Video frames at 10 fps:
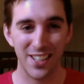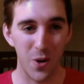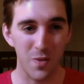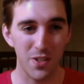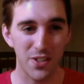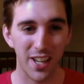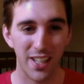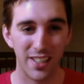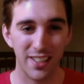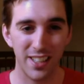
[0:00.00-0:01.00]

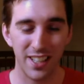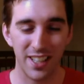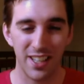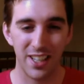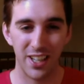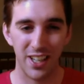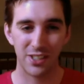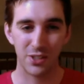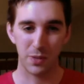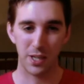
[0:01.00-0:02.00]
oversight.
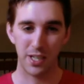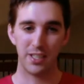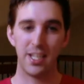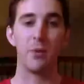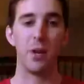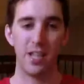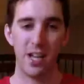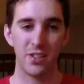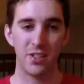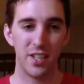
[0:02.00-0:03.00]
Because right
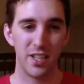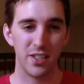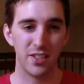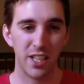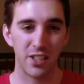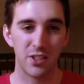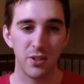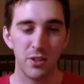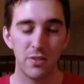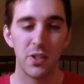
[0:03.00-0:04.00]
now it says get
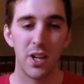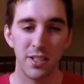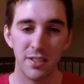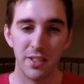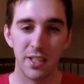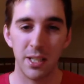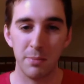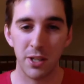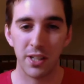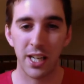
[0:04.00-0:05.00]
exclusive content via
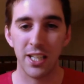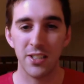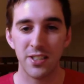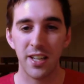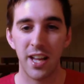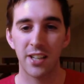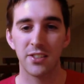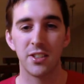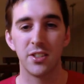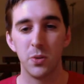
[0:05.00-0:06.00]
email, gain instant
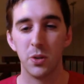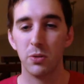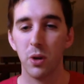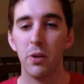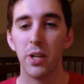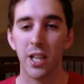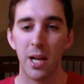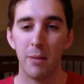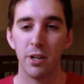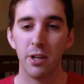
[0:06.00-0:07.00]
access to a growing
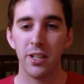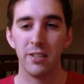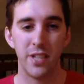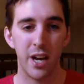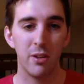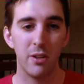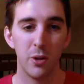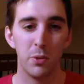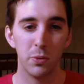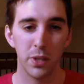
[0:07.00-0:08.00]
library of
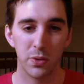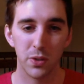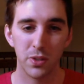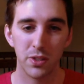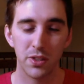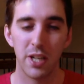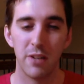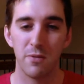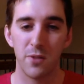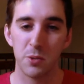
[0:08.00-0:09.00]
downloadable resources,
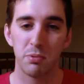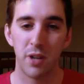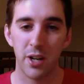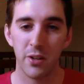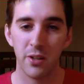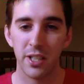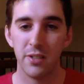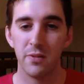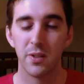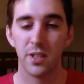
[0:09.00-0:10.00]
and first
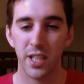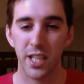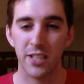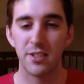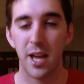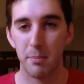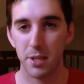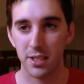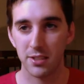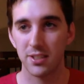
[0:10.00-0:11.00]
priority for the latest
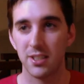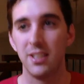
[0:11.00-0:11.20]
happenings.